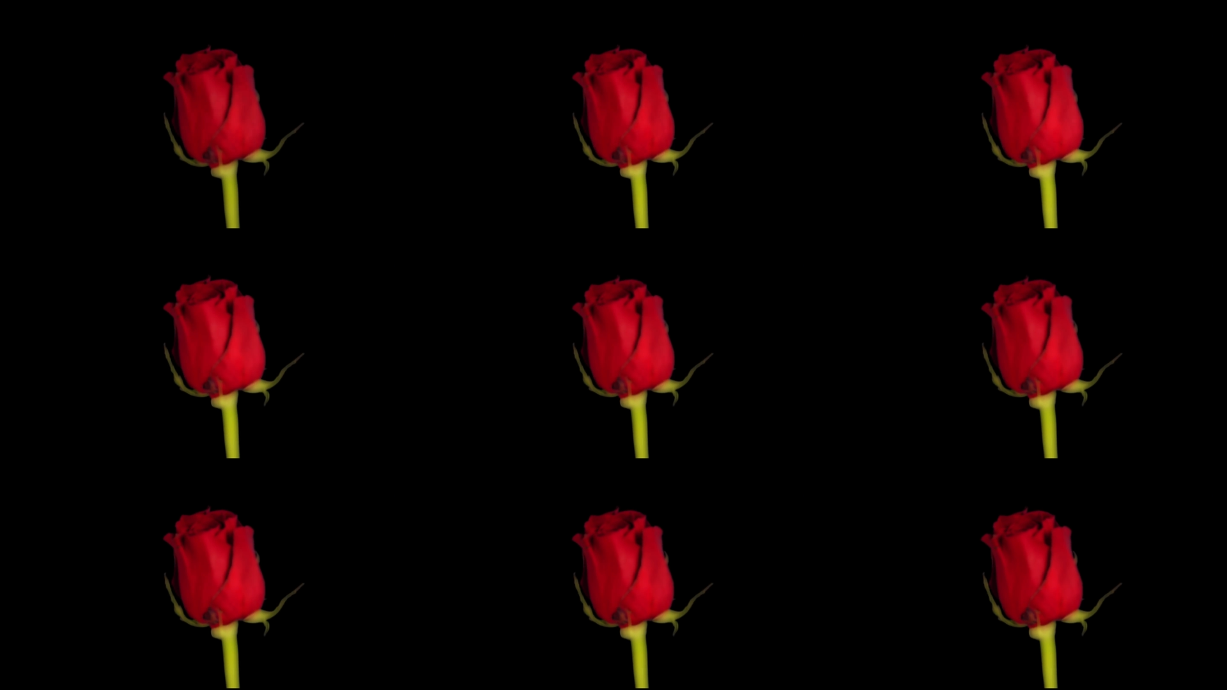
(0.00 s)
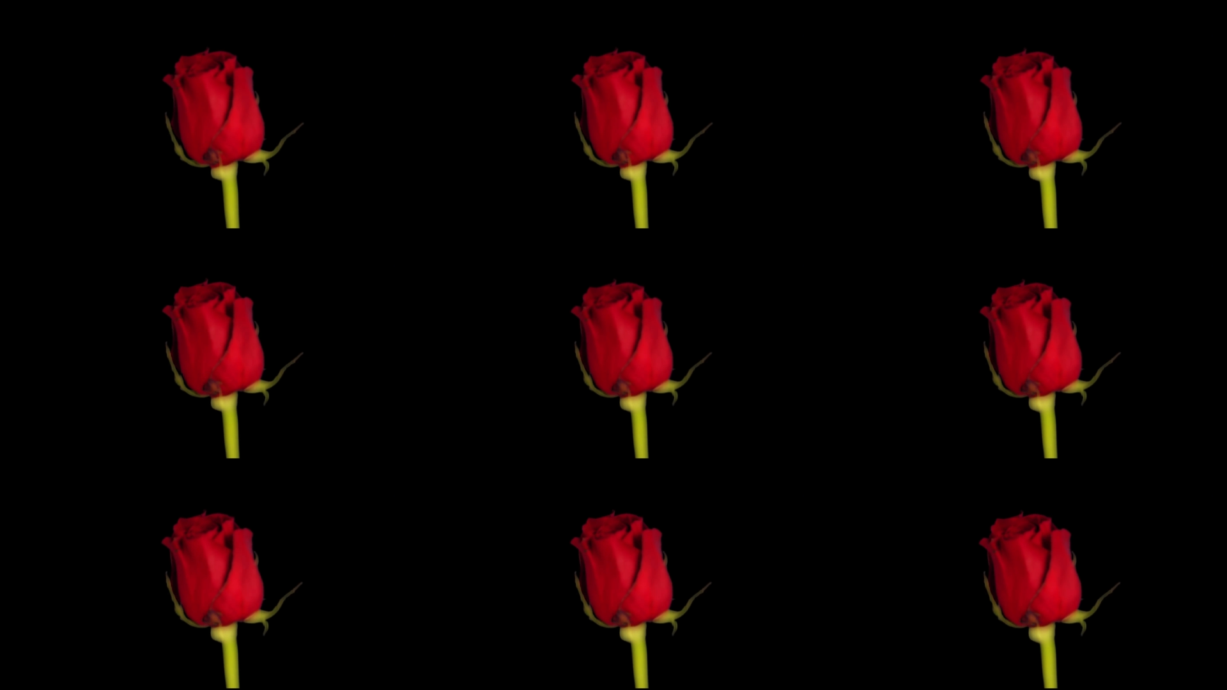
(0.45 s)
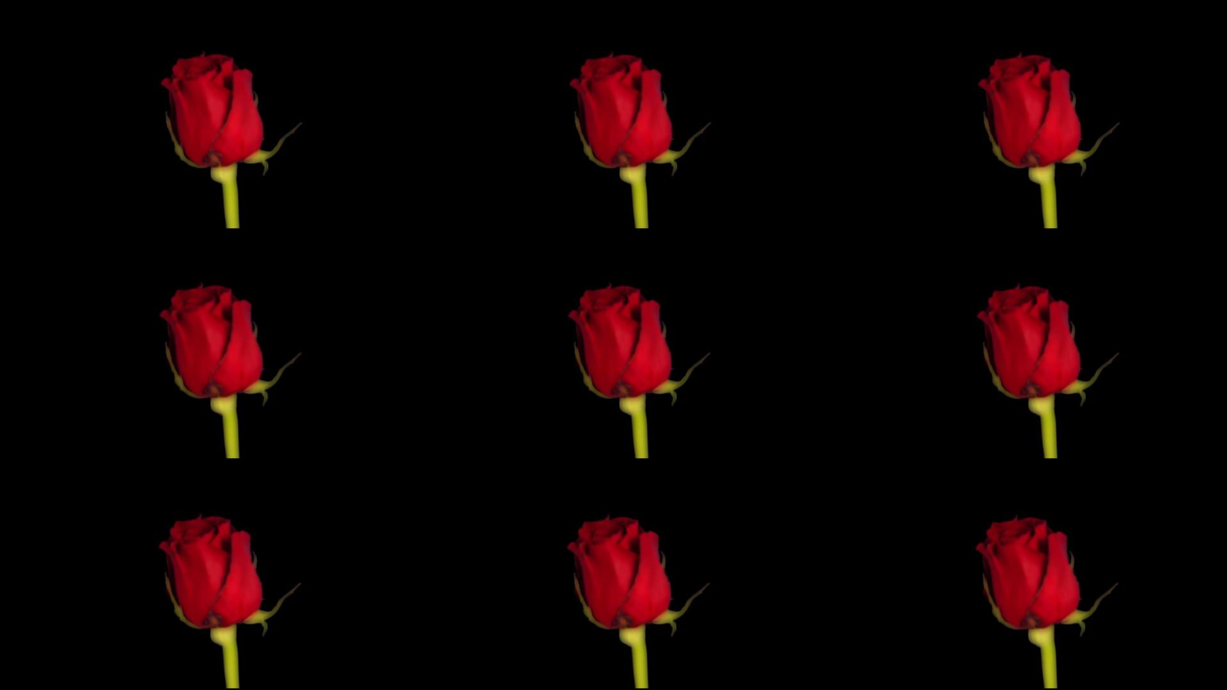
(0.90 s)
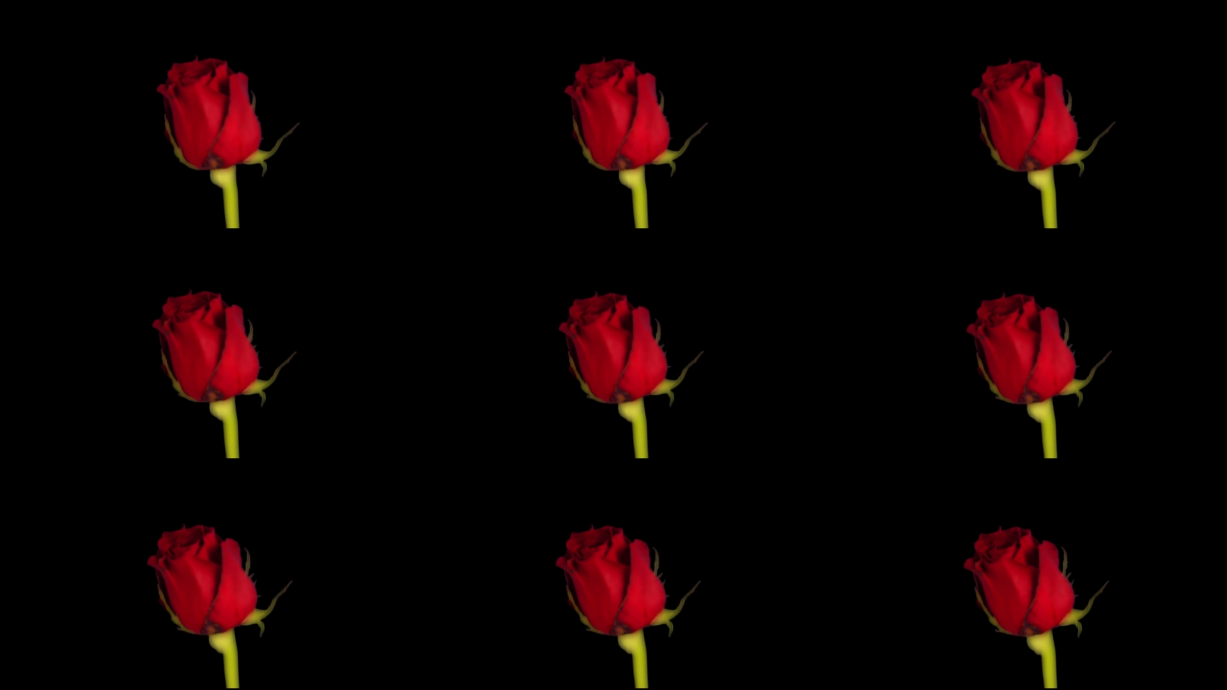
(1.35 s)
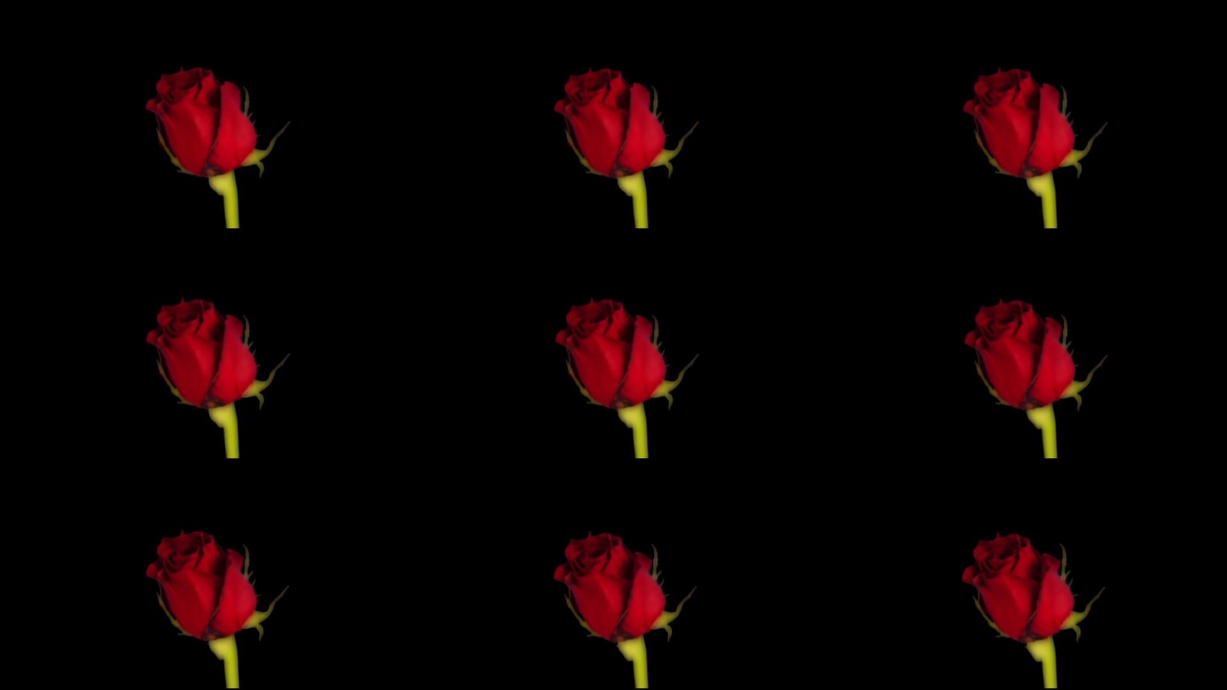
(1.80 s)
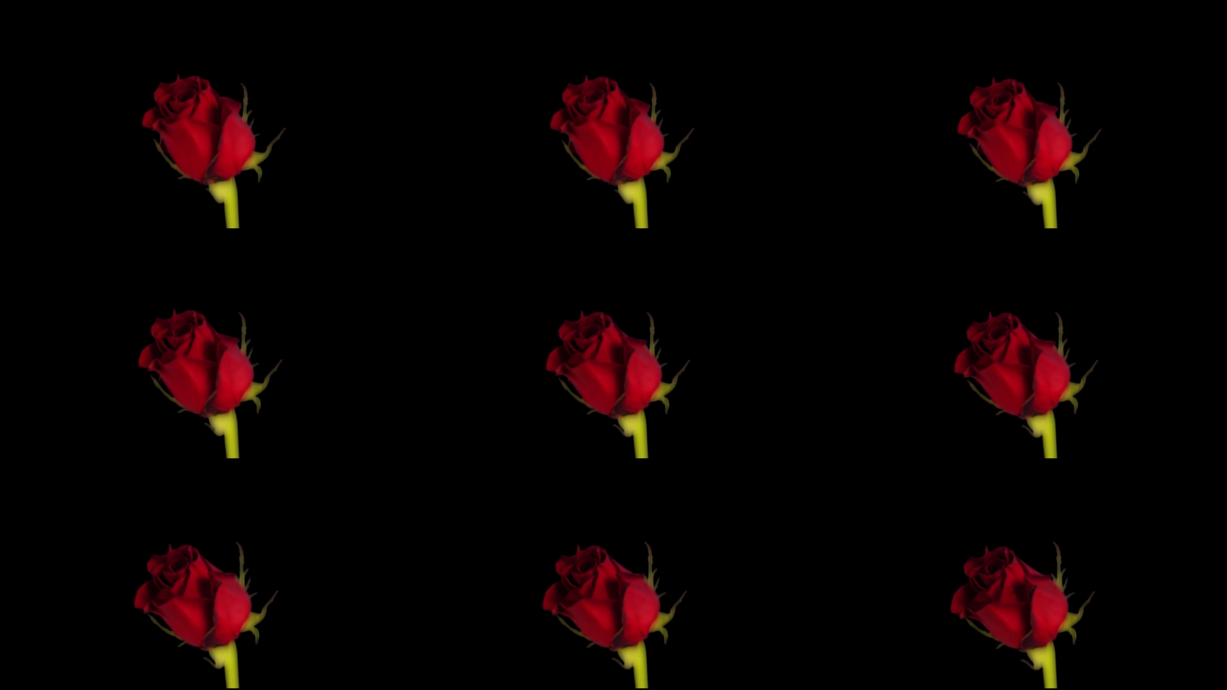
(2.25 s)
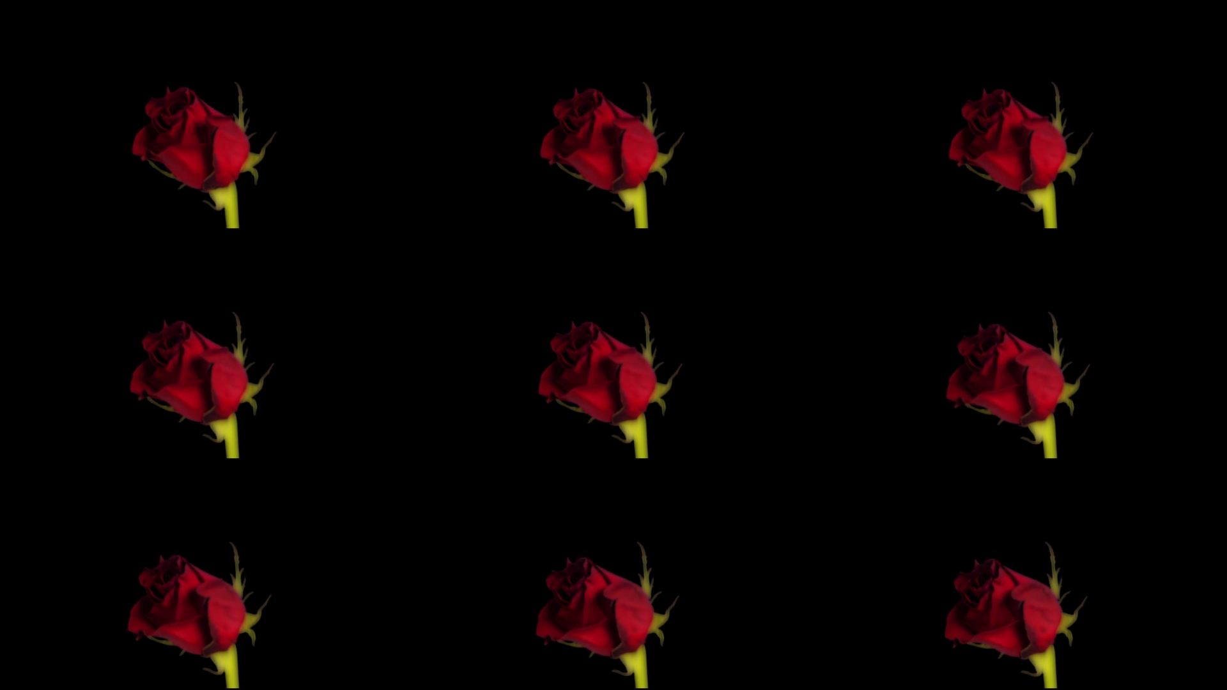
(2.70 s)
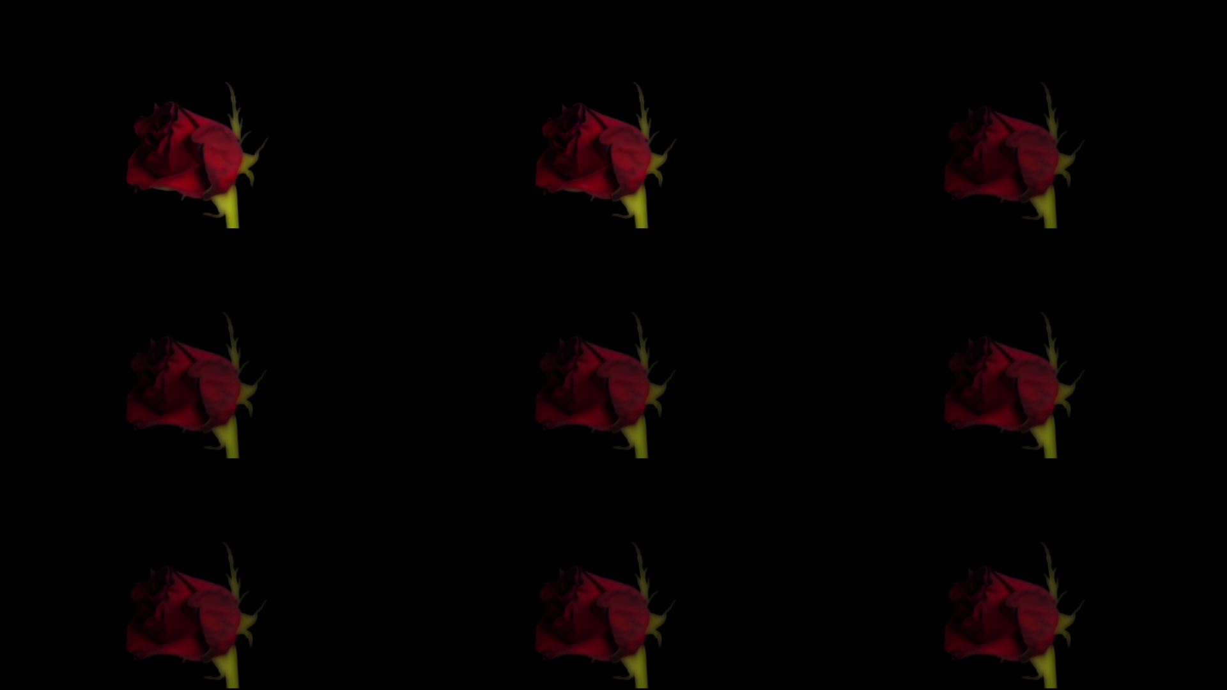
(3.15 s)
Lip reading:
No face is visible, so there are no lips to read.